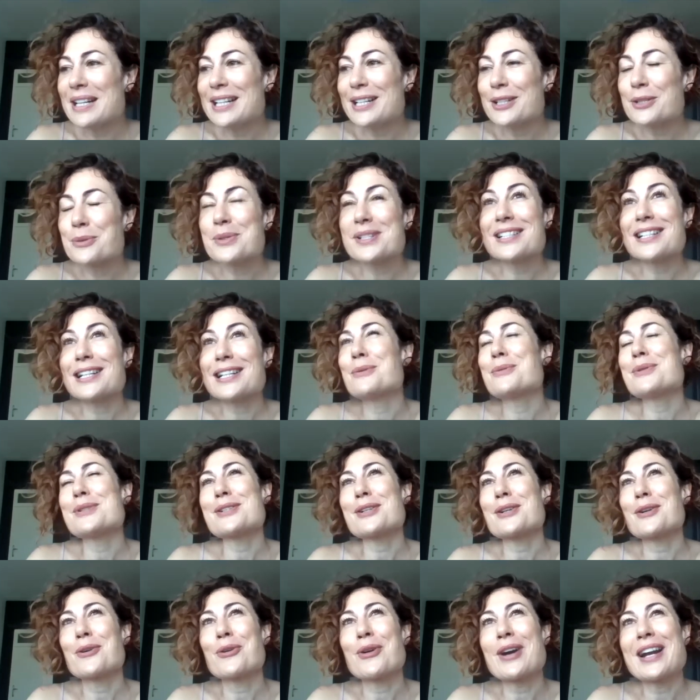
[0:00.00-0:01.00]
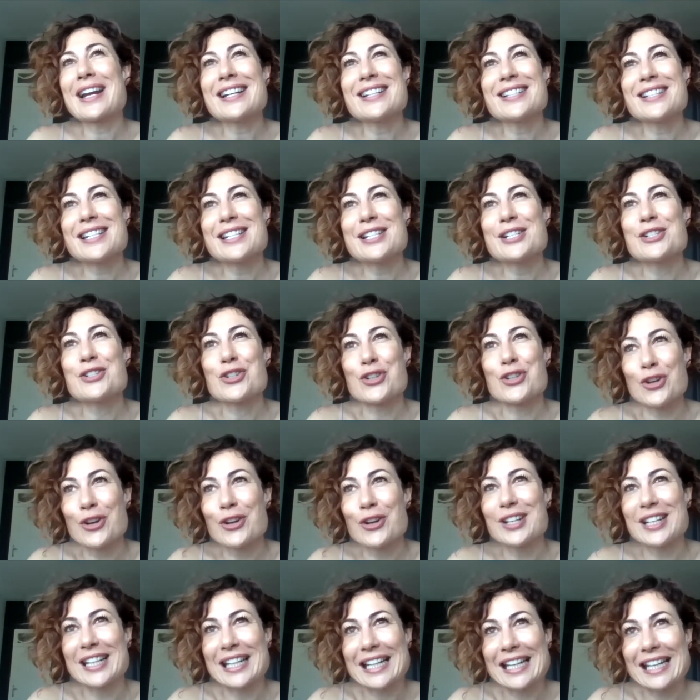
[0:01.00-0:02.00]
it was it was a crazy
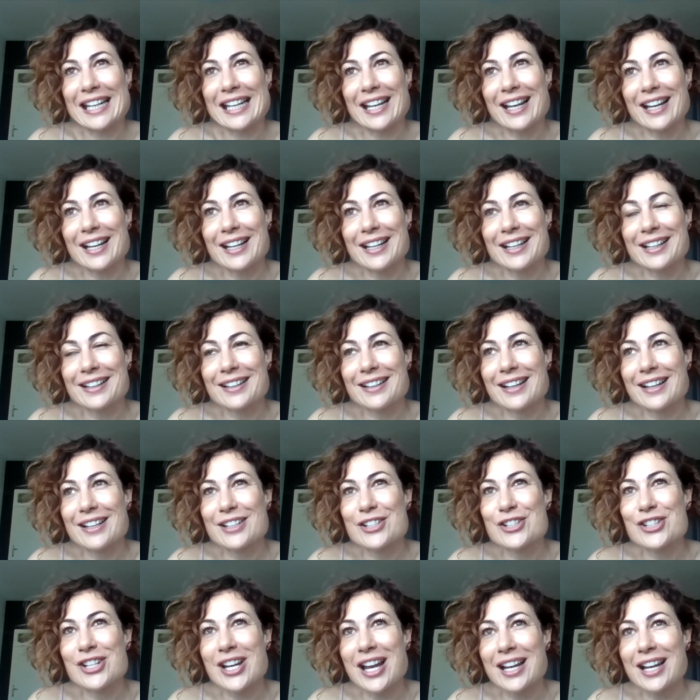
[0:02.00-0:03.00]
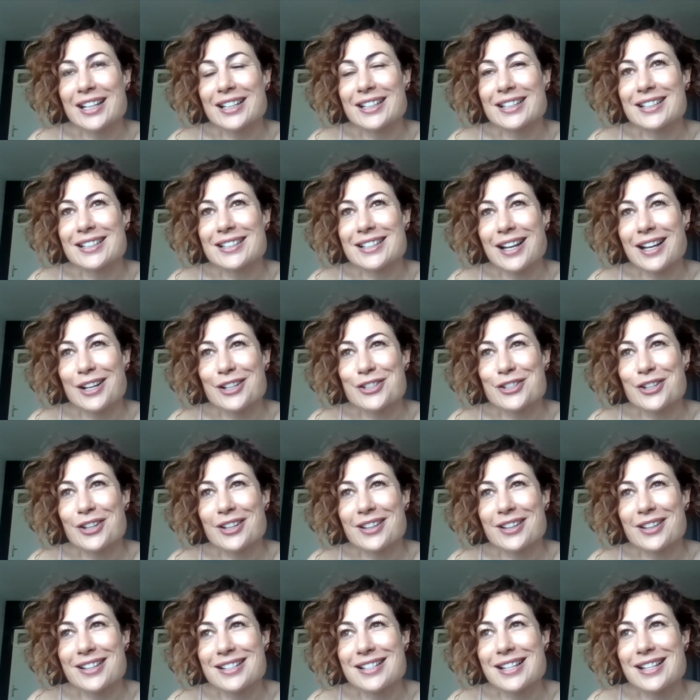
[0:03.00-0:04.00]
journey. Uh, Shannon touched
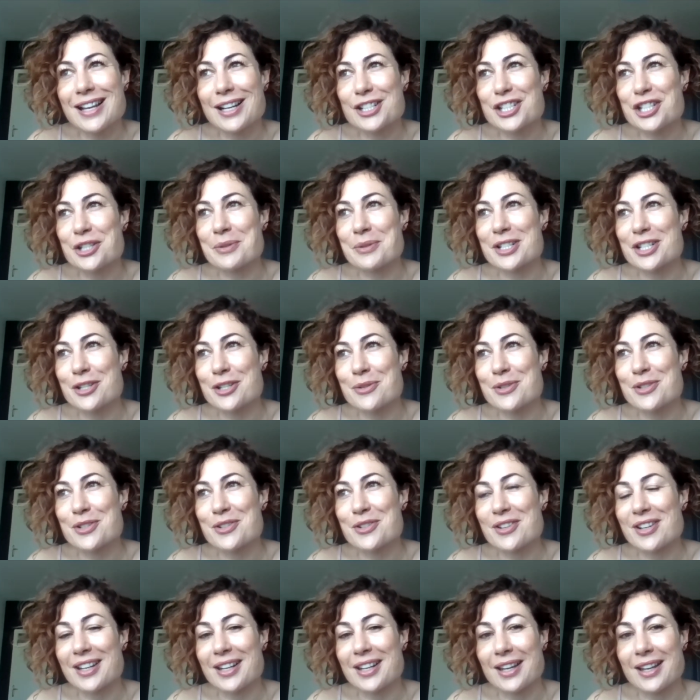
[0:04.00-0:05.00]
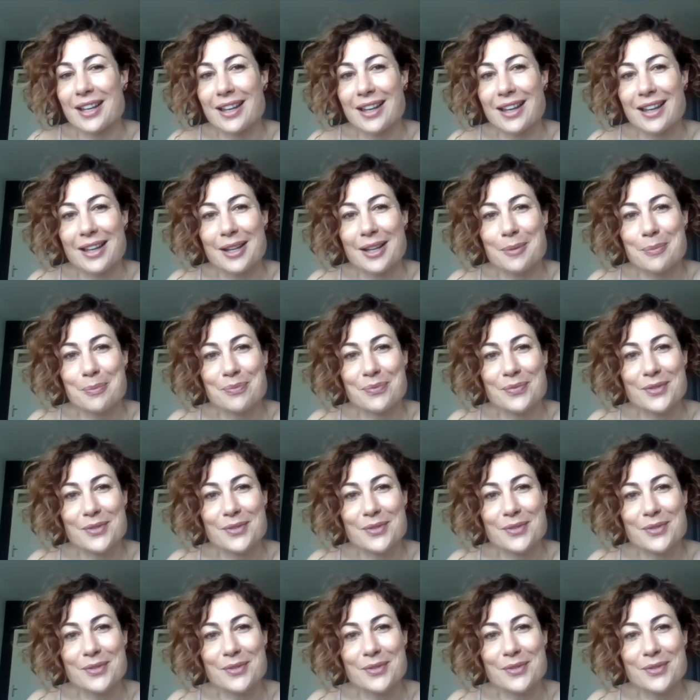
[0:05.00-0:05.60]
on this actually when she was doing a um,